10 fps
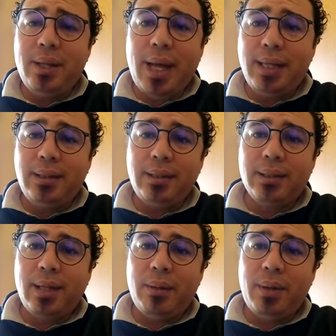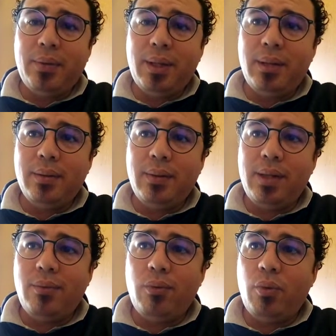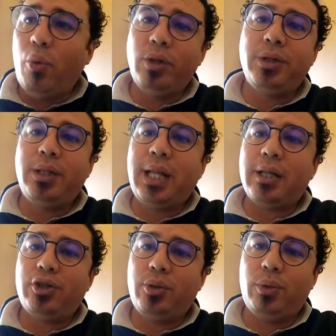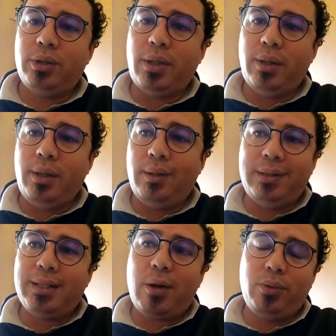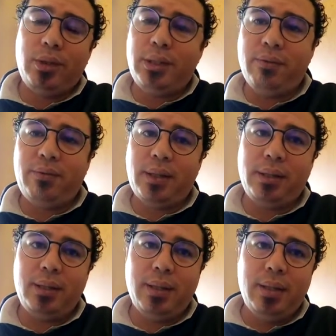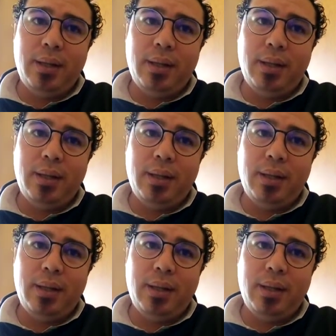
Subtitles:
the 90s came, and then noise reduction was a thing that sounded different.